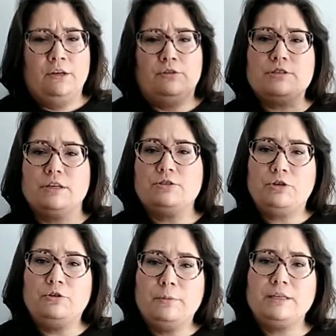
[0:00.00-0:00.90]
There's not
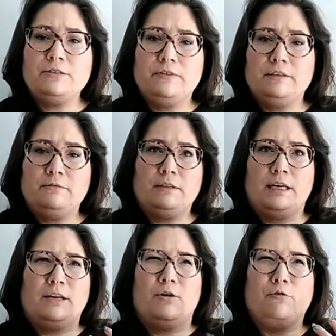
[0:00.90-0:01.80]
too much of it,
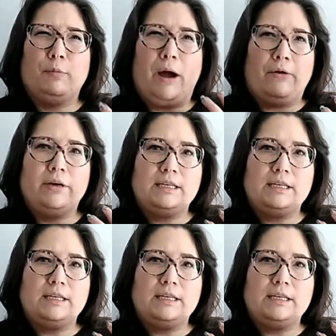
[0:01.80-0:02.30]
like an overpowering